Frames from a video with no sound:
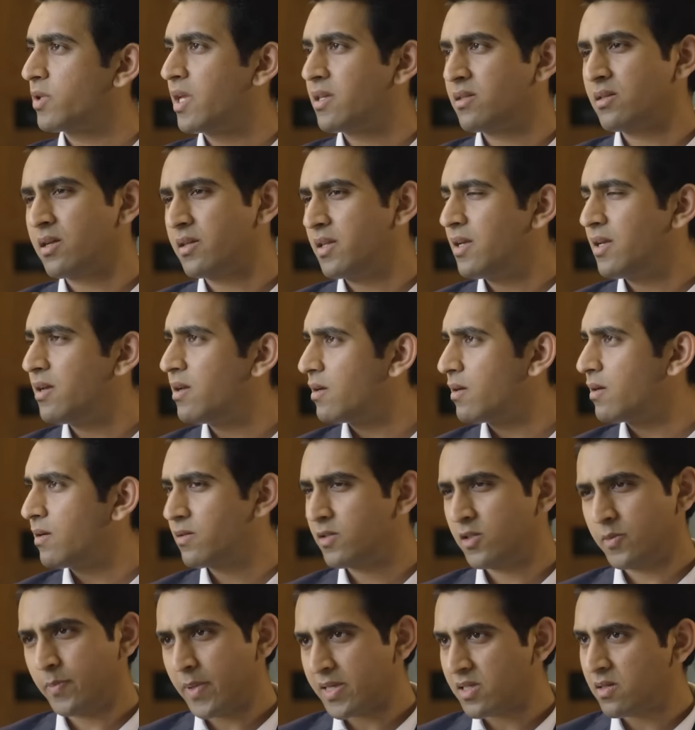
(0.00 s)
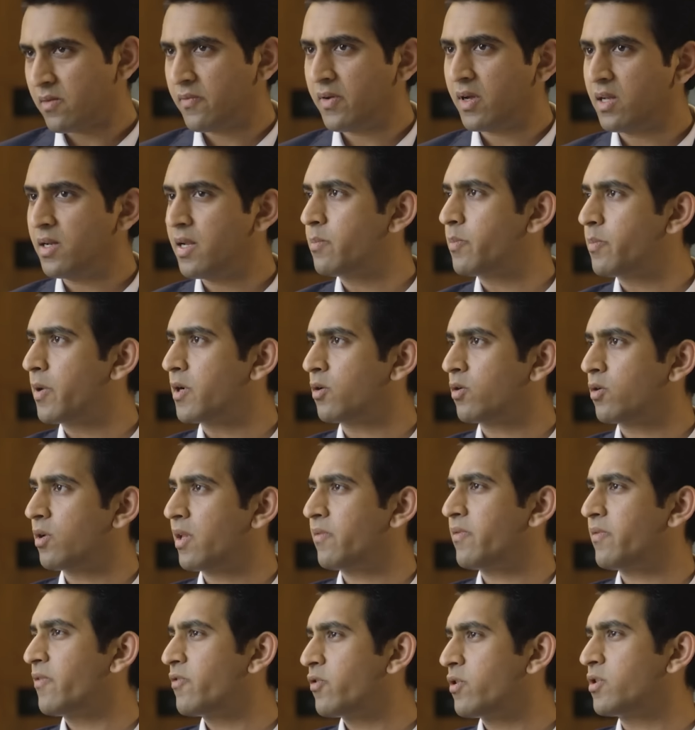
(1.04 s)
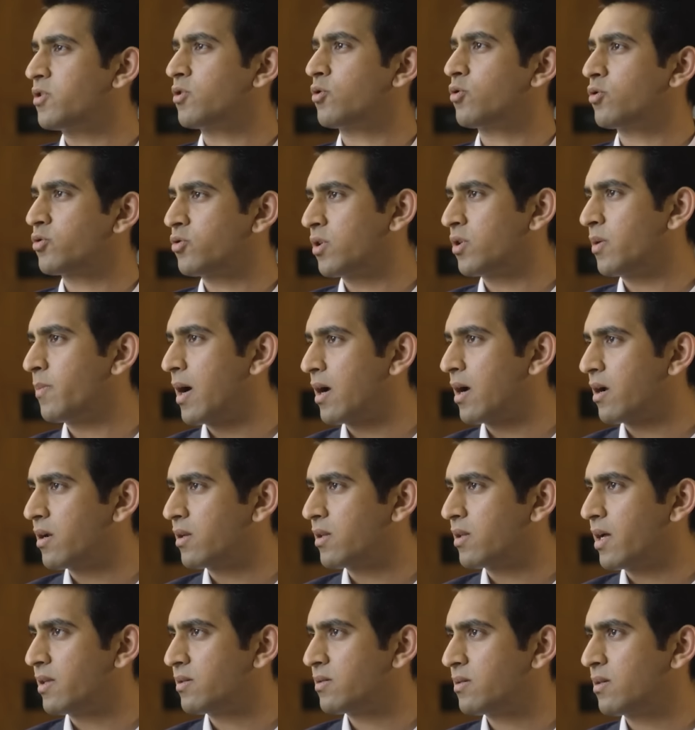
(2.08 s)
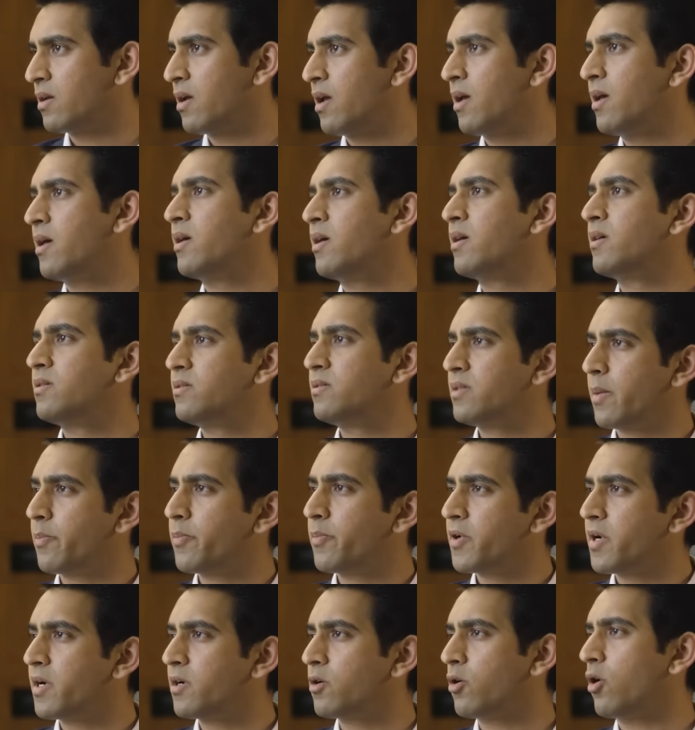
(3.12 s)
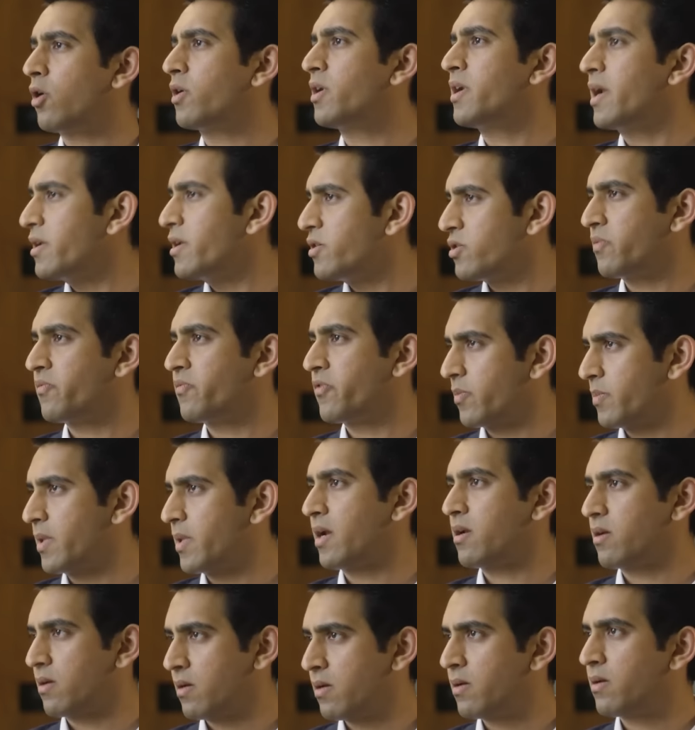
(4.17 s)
there's nothing specifically in particular that we have to disclose to the market that's separate or in addition from that.